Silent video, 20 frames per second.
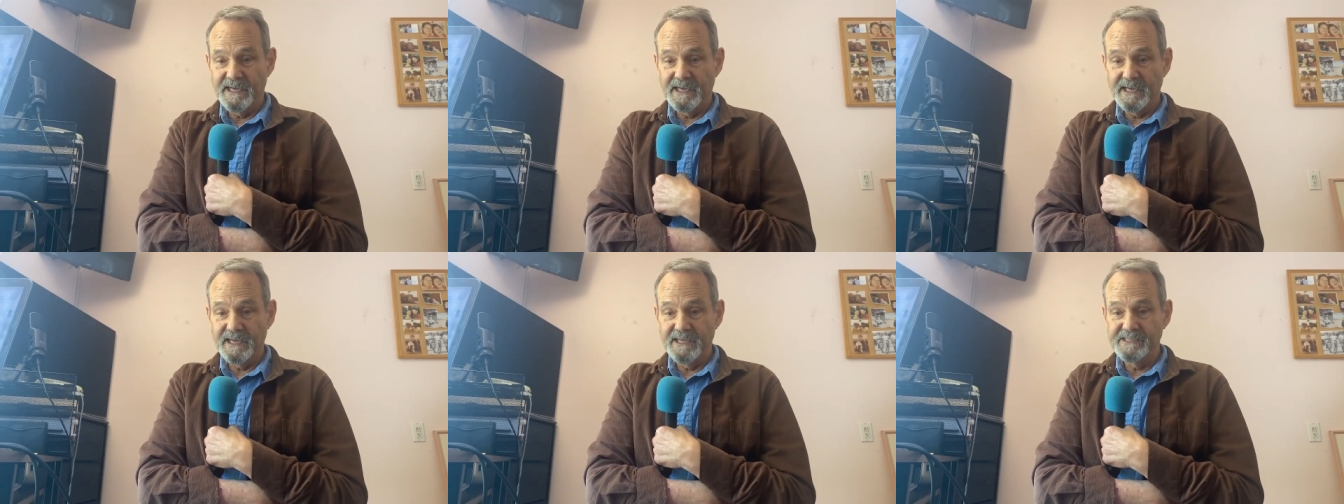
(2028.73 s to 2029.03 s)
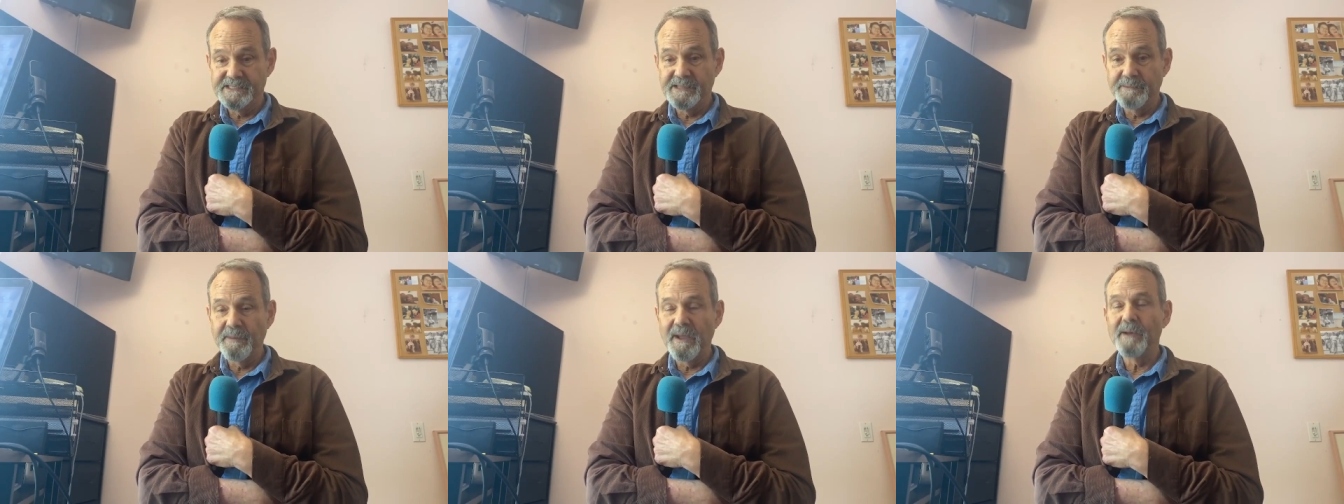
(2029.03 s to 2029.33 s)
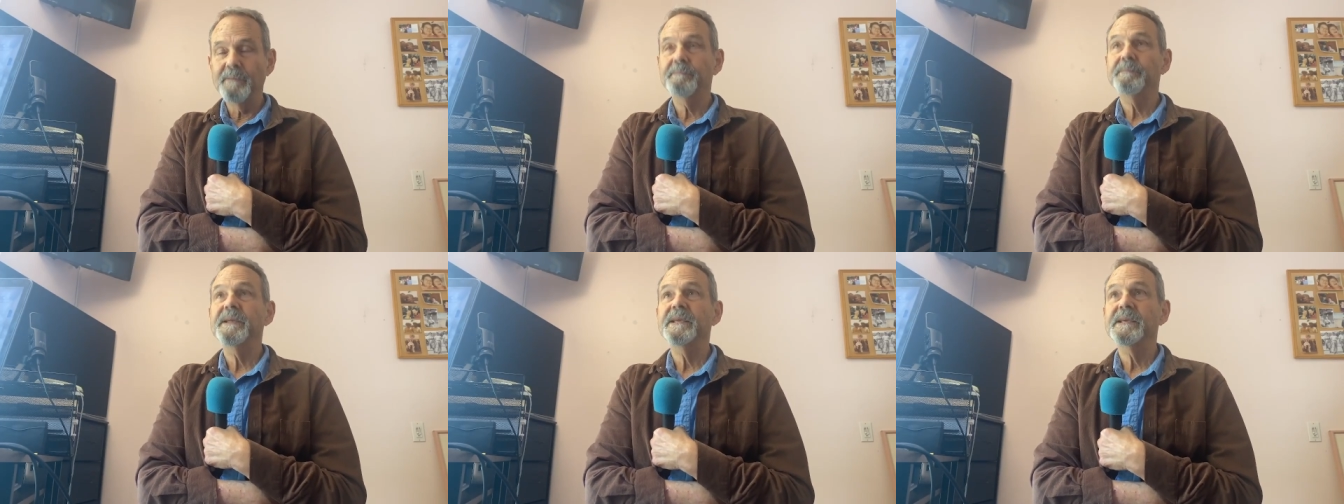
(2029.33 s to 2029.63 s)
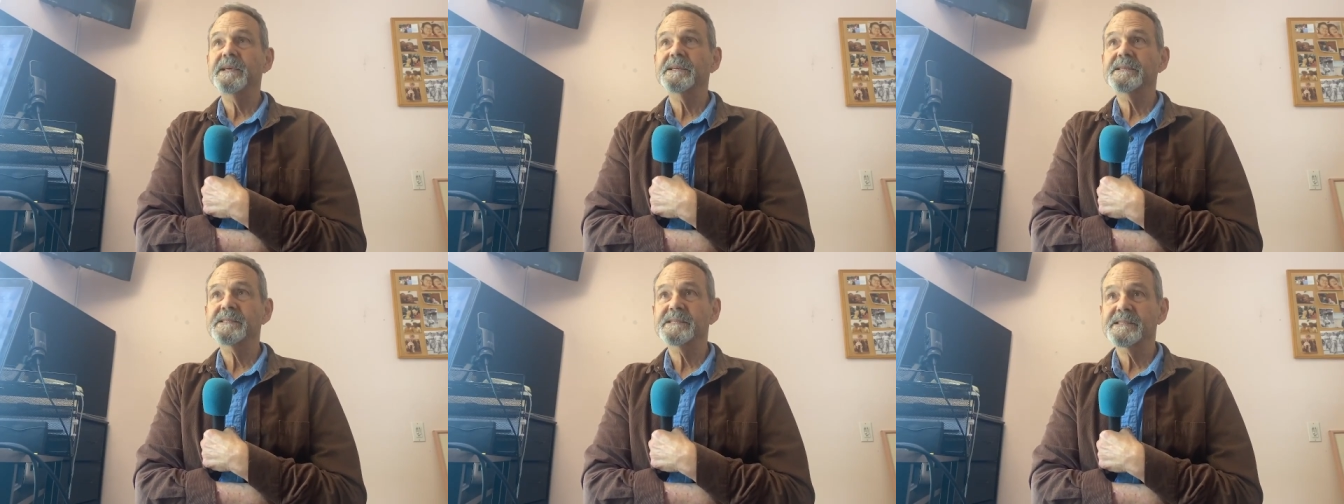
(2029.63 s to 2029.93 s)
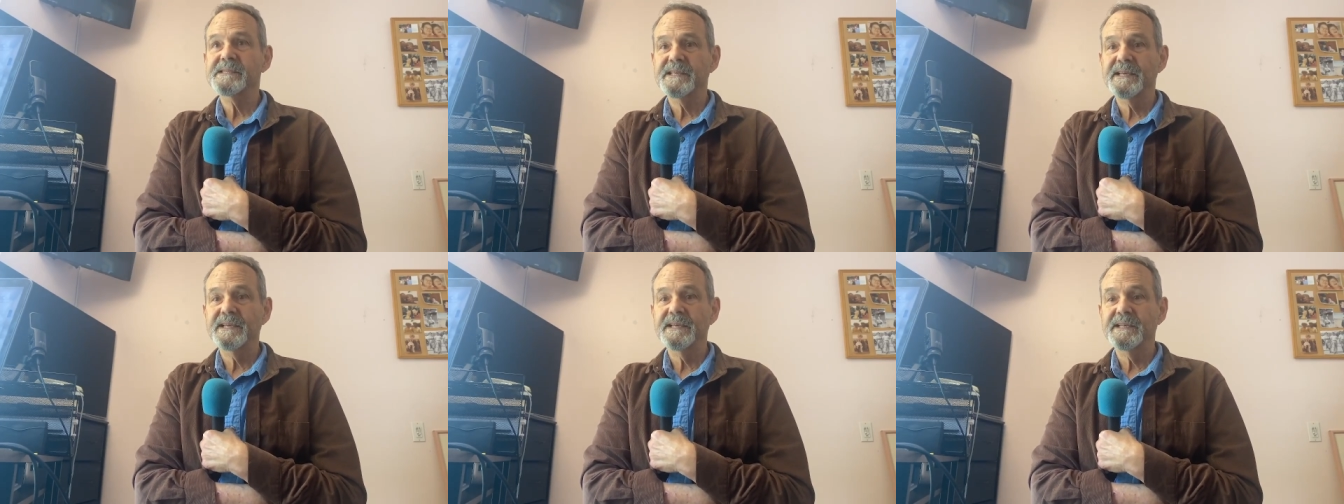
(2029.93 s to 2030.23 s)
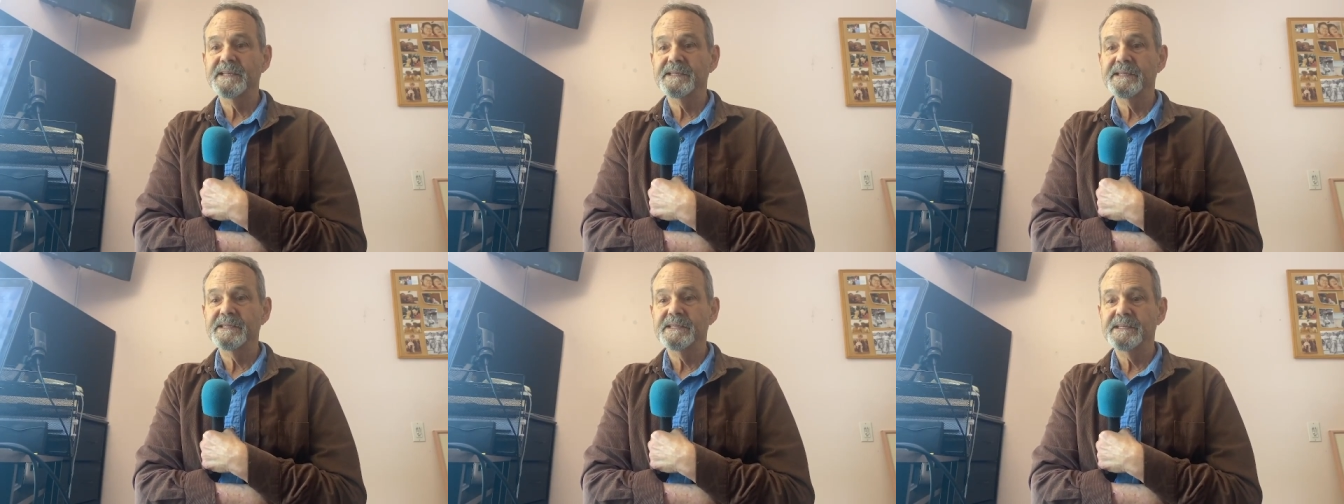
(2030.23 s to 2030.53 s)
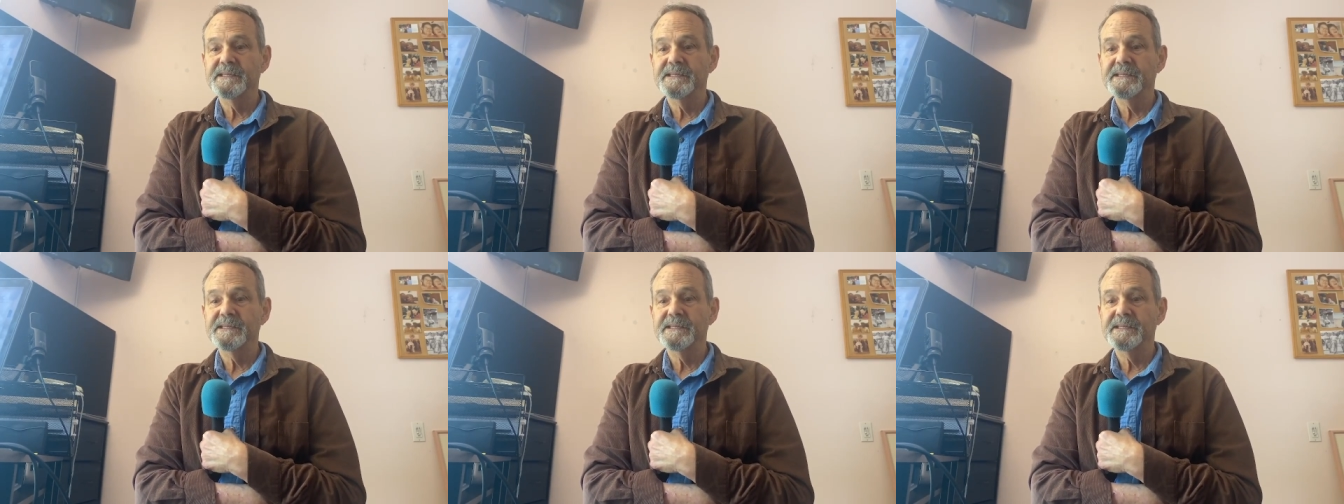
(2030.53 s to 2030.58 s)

It's about being seen